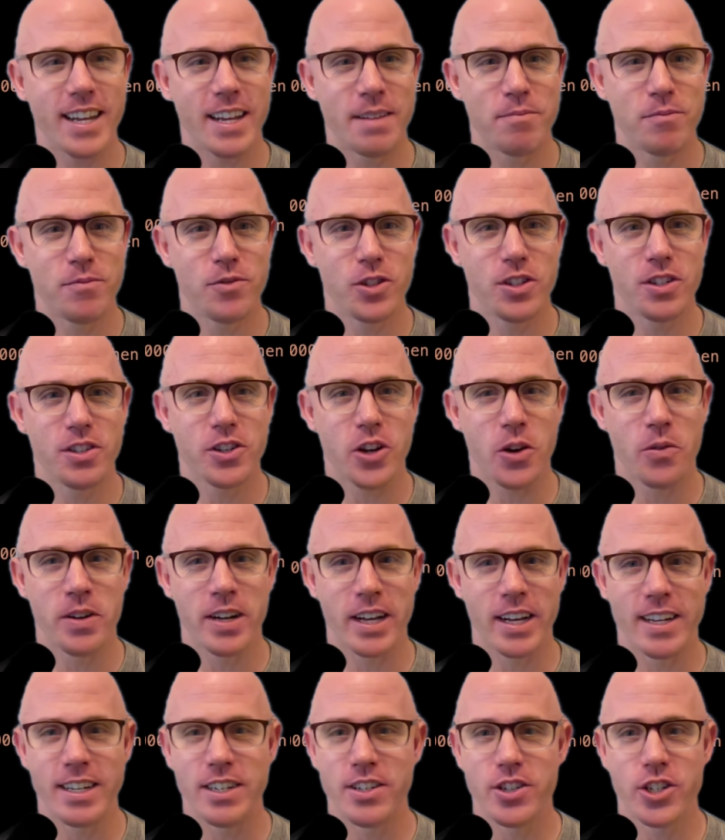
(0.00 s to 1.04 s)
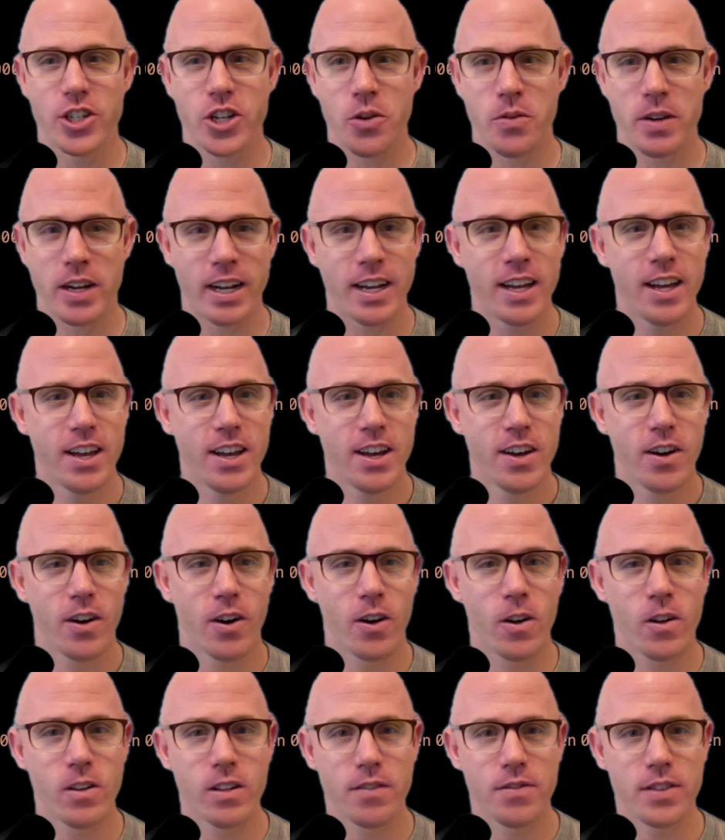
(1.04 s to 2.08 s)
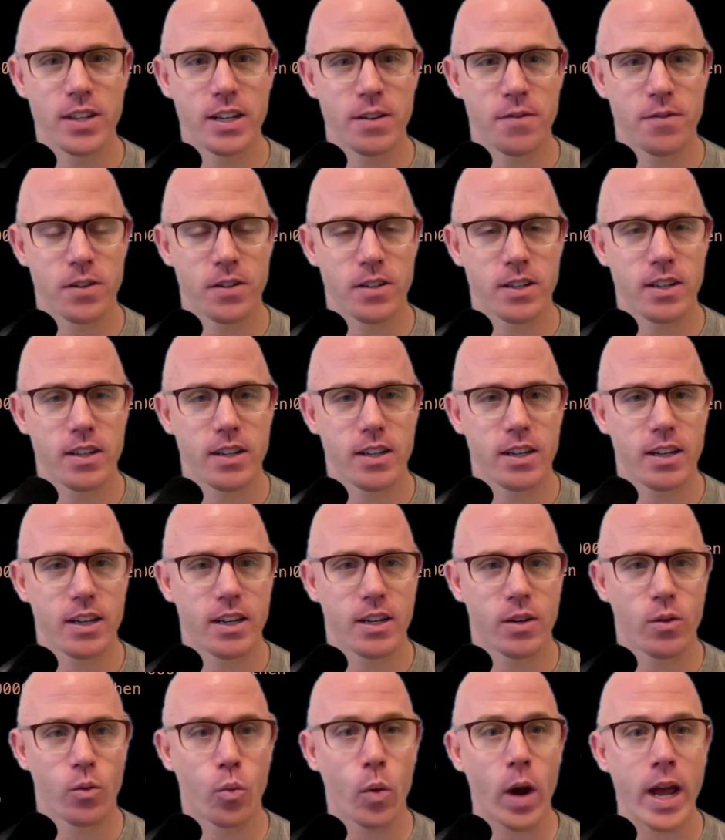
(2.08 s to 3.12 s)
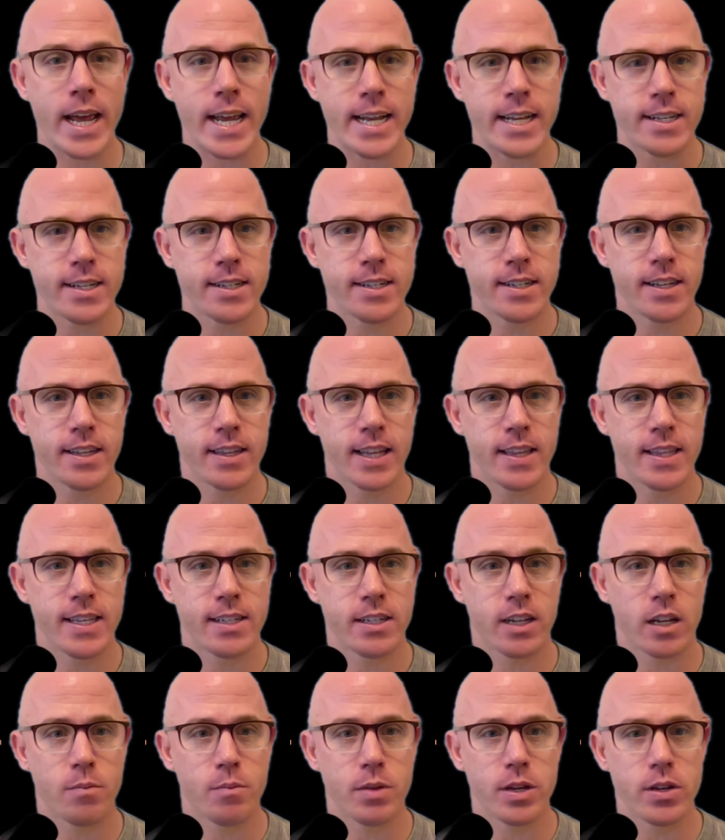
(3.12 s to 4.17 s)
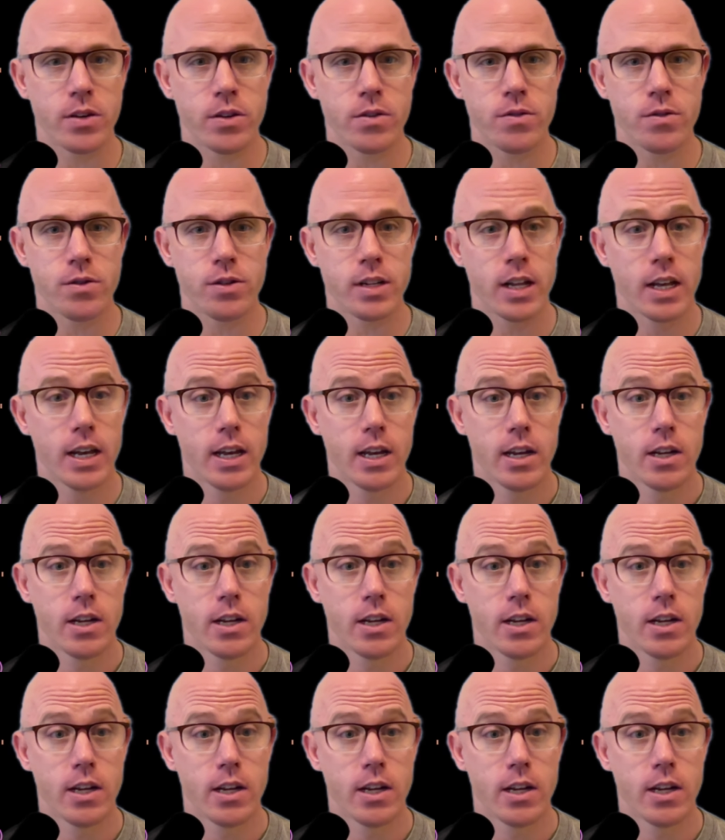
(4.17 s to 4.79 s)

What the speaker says: I'm just going and showing all of the different ways that this can be used.